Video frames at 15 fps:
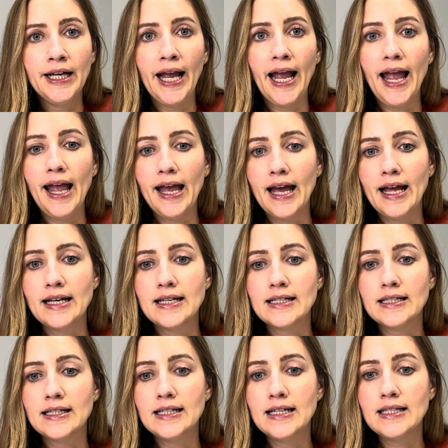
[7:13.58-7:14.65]
And
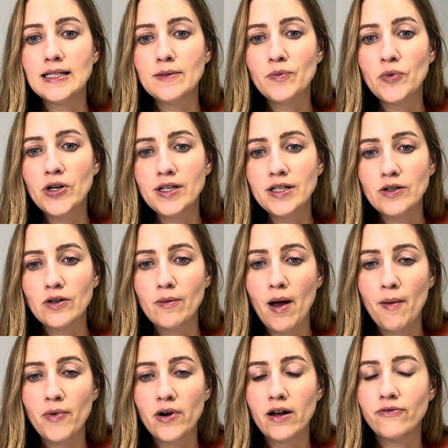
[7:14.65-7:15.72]
it's important to
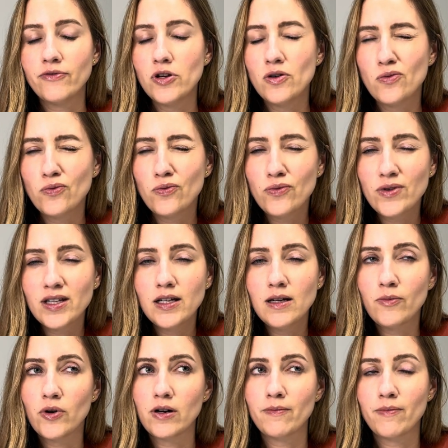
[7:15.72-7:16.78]
remember a few really
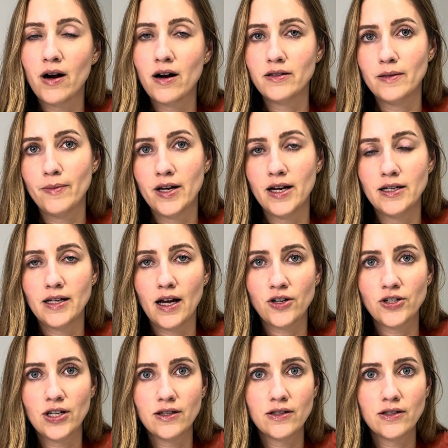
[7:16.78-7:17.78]
important parts about induction.